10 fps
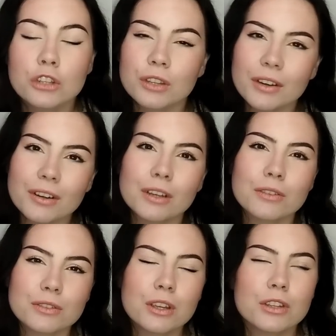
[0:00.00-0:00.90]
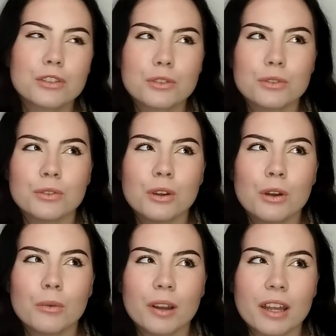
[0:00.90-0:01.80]
So there are close to
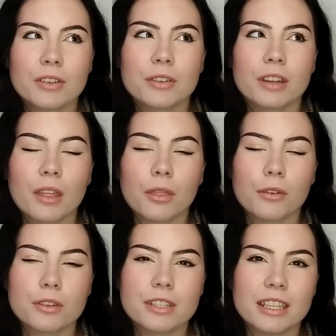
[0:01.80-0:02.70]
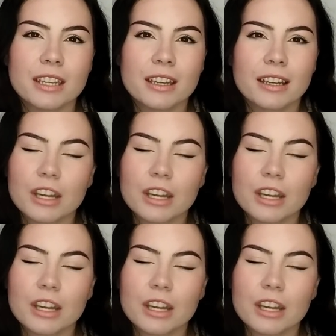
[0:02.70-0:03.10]
130